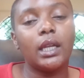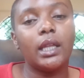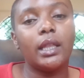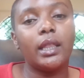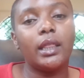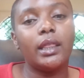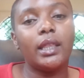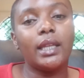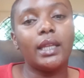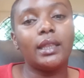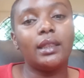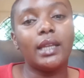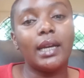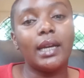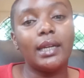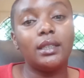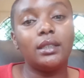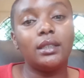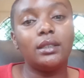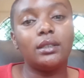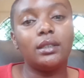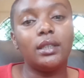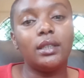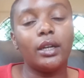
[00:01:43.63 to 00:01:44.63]
that
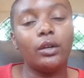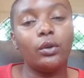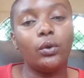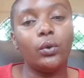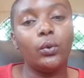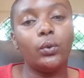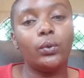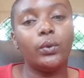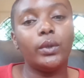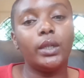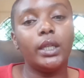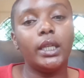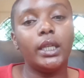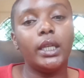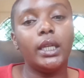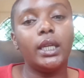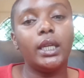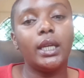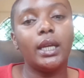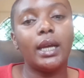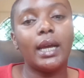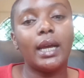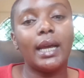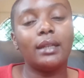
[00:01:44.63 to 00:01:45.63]
is their only
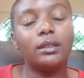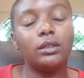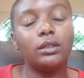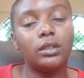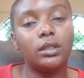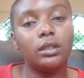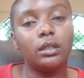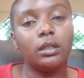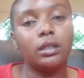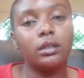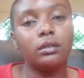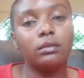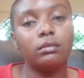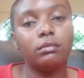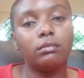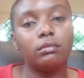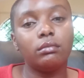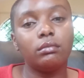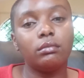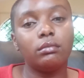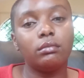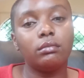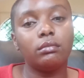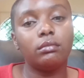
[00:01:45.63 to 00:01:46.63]
answer
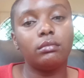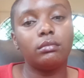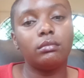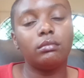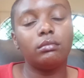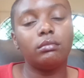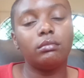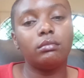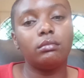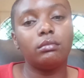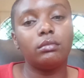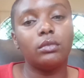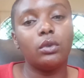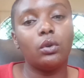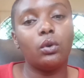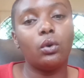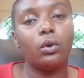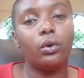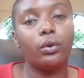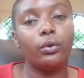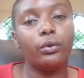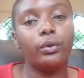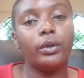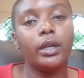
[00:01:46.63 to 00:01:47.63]

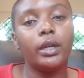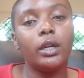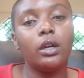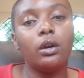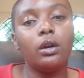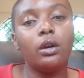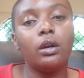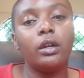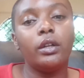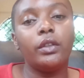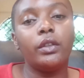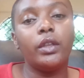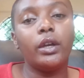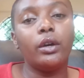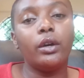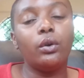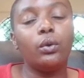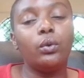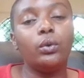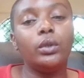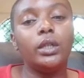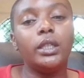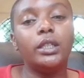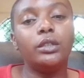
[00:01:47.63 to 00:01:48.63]
or their
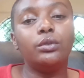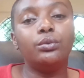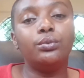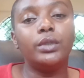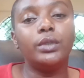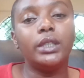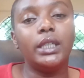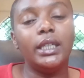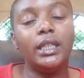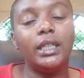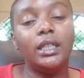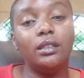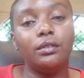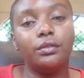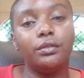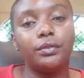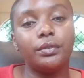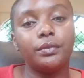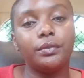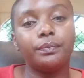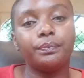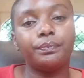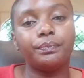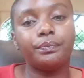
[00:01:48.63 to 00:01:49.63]
only relief.
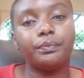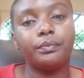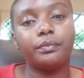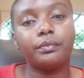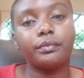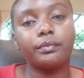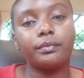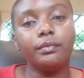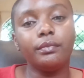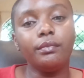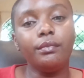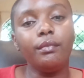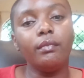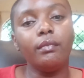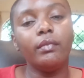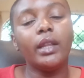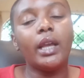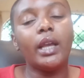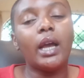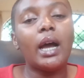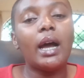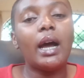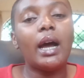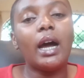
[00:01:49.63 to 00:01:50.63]

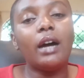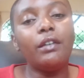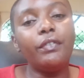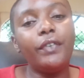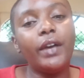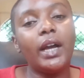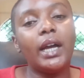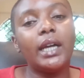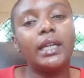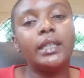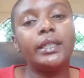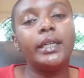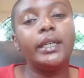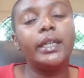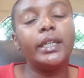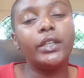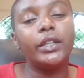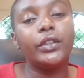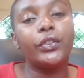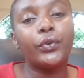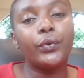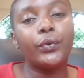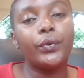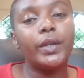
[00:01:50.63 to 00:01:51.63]
I've had
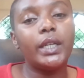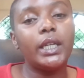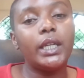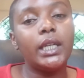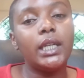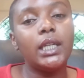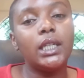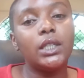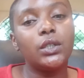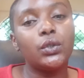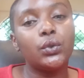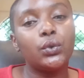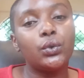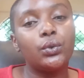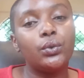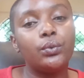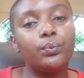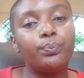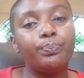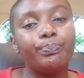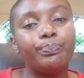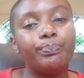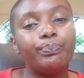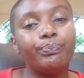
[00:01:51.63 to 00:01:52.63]
3
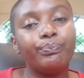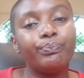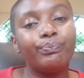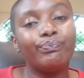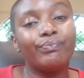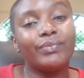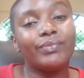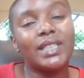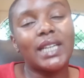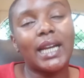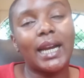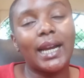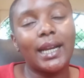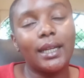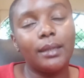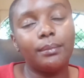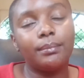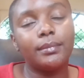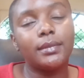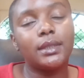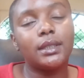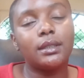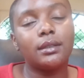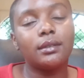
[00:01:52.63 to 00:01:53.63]

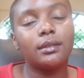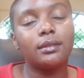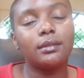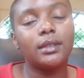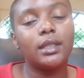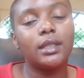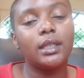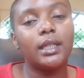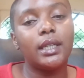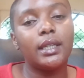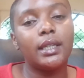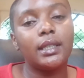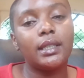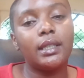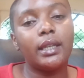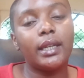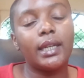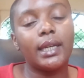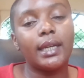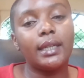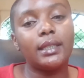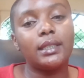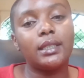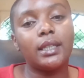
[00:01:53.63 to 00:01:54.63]
times that I
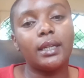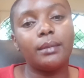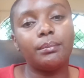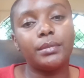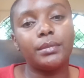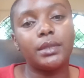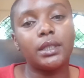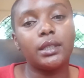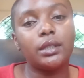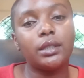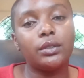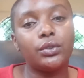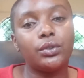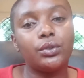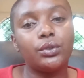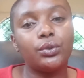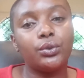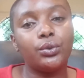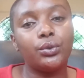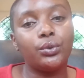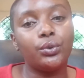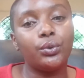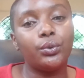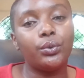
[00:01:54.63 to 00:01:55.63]
attempted
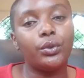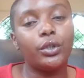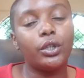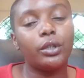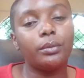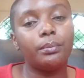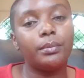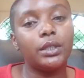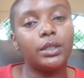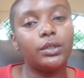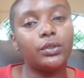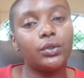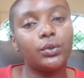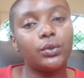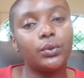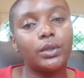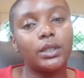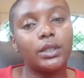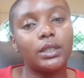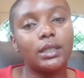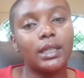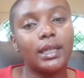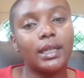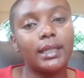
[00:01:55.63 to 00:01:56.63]
to commit
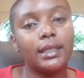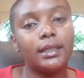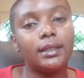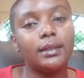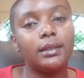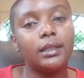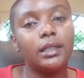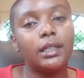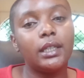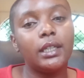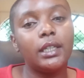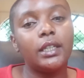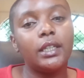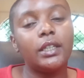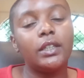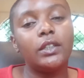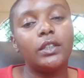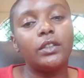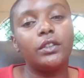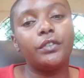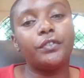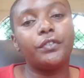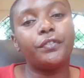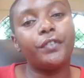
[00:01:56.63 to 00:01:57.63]
suicide.
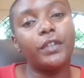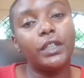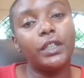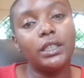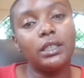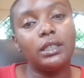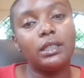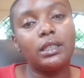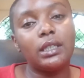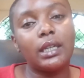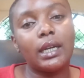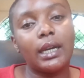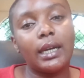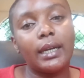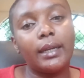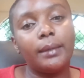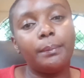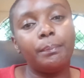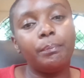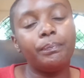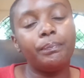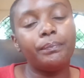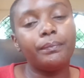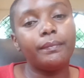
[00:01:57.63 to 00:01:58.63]
The first
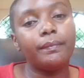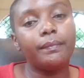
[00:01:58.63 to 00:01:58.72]
time,